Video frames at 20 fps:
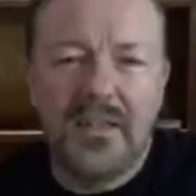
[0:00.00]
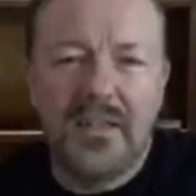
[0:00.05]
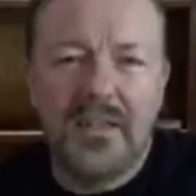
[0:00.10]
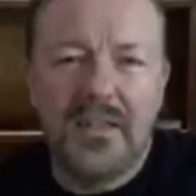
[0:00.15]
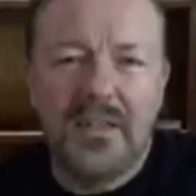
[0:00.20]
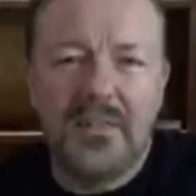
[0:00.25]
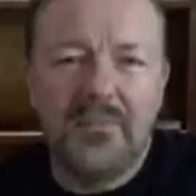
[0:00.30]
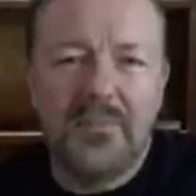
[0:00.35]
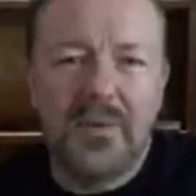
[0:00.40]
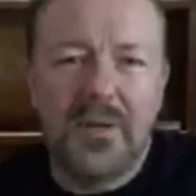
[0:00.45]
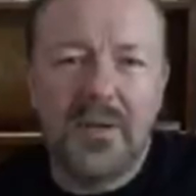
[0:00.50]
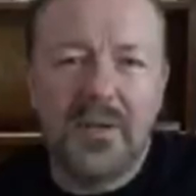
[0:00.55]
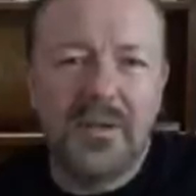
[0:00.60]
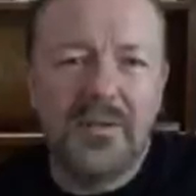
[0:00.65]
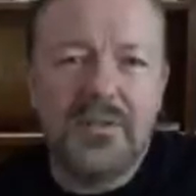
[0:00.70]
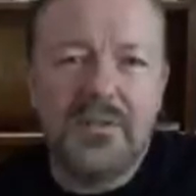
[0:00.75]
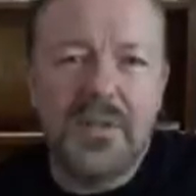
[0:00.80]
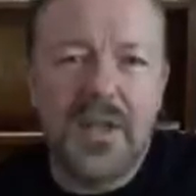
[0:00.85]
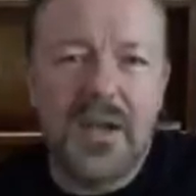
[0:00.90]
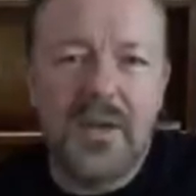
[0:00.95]
And Bart goes,
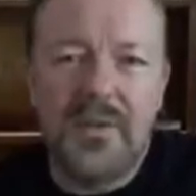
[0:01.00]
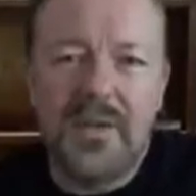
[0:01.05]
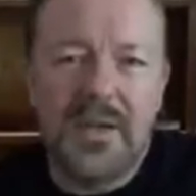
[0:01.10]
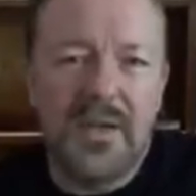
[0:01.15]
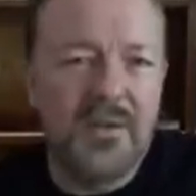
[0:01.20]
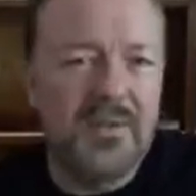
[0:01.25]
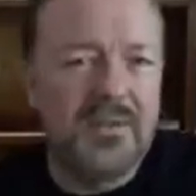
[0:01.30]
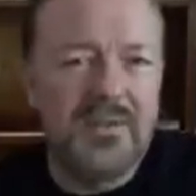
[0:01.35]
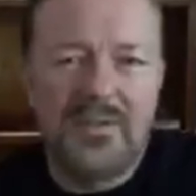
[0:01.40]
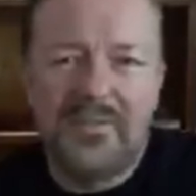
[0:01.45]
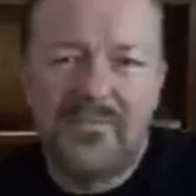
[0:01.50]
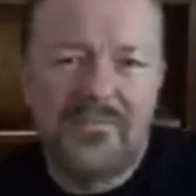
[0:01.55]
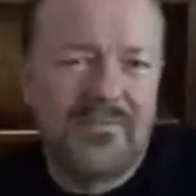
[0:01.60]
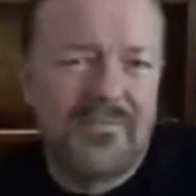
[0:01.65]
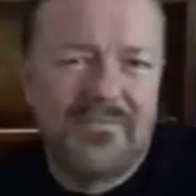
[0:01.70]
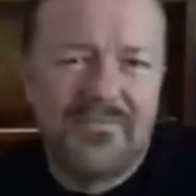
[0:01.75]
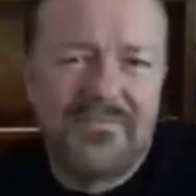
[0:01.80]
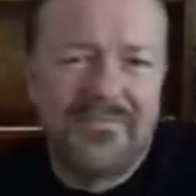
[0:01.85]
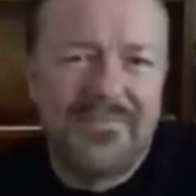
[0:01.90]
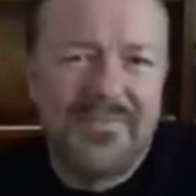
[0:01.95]
no. He goes,
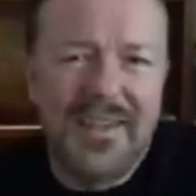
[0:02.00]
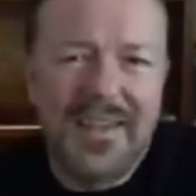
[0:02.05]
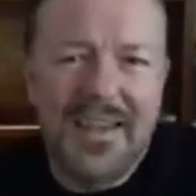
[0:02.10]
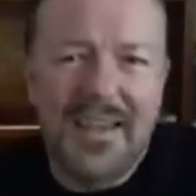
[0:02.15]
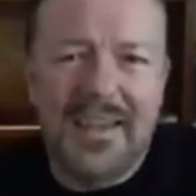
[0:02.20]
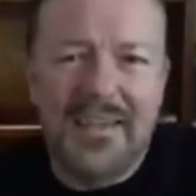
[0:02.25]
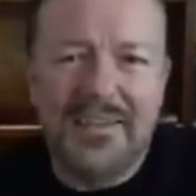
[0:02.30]
yeah,